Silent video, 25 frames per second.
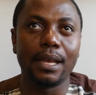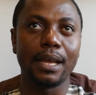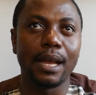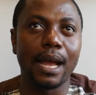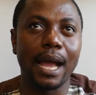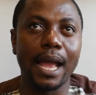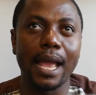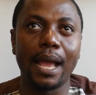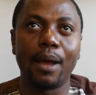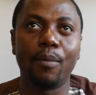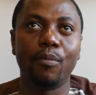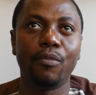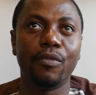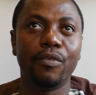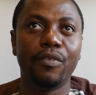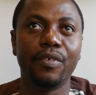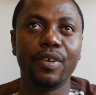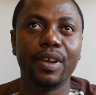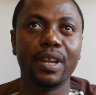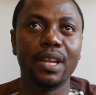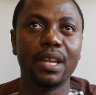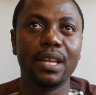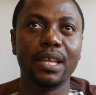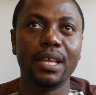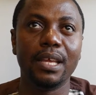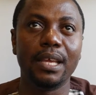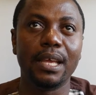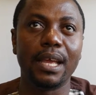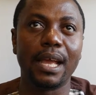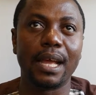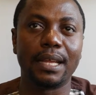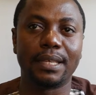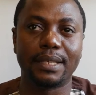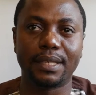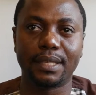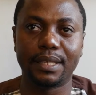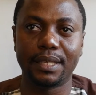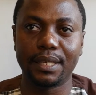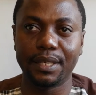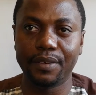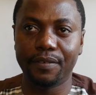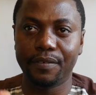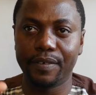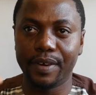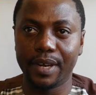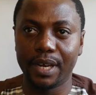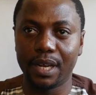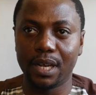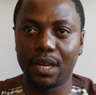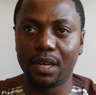am really a
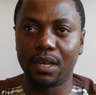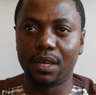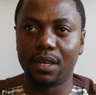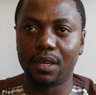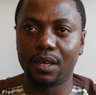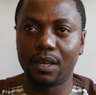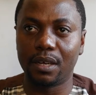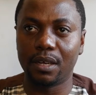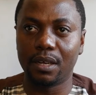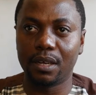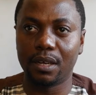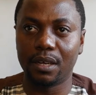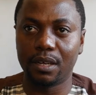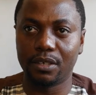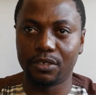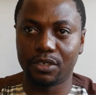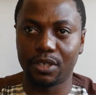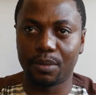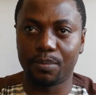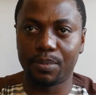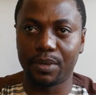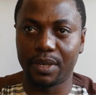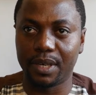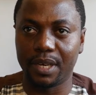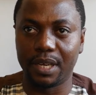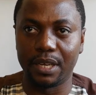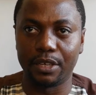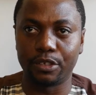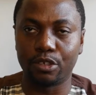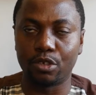serial entrepreneur.